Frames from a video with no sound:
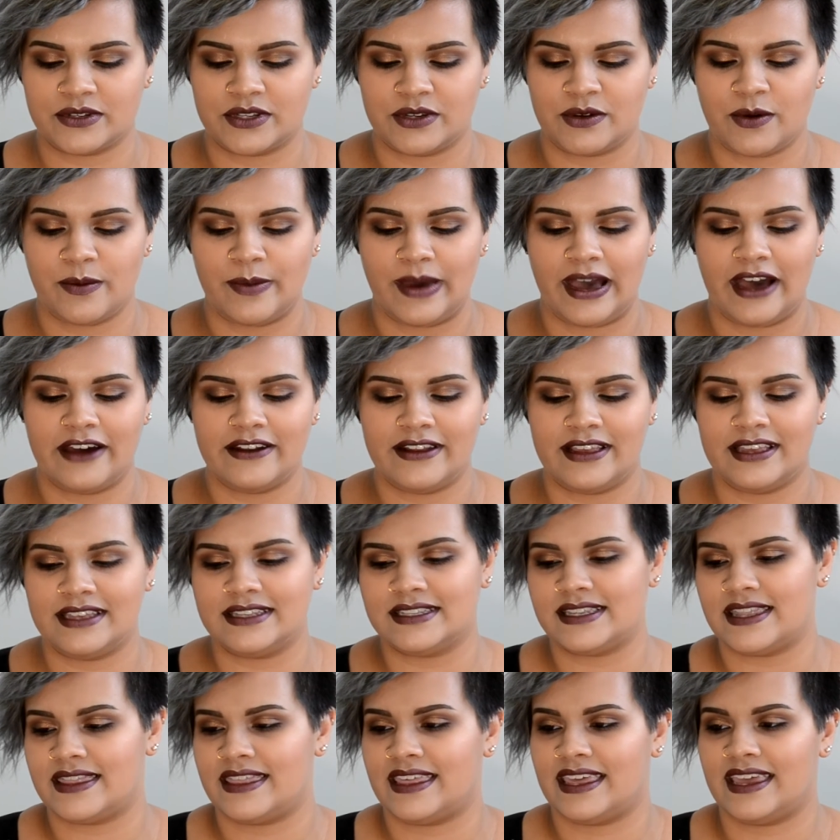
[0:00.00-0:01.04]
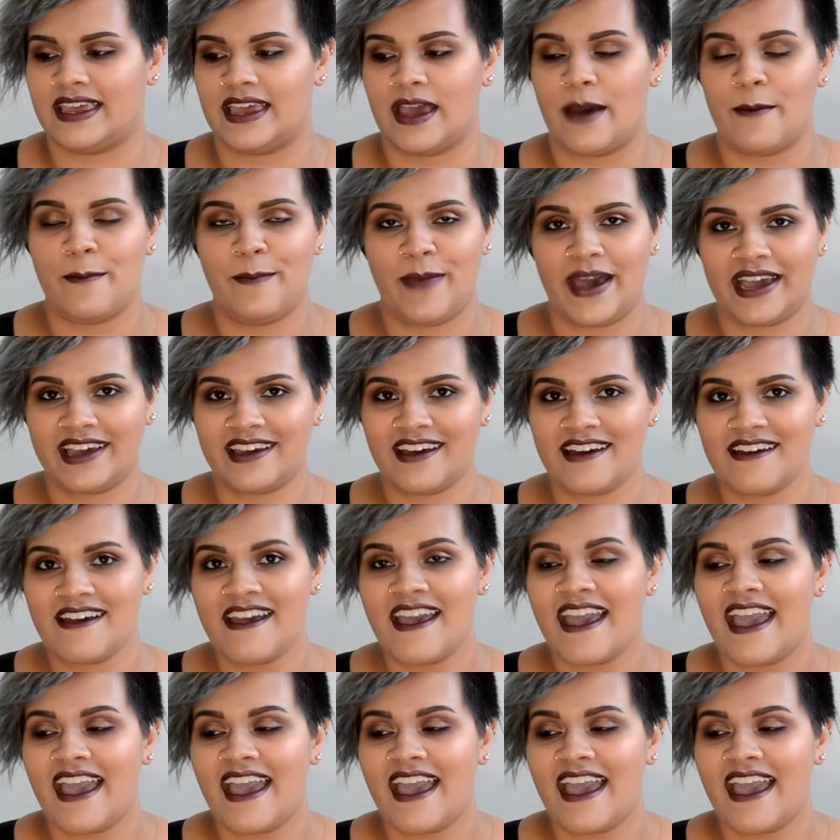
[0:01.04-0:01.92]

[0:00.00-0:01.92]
to you about is the Becca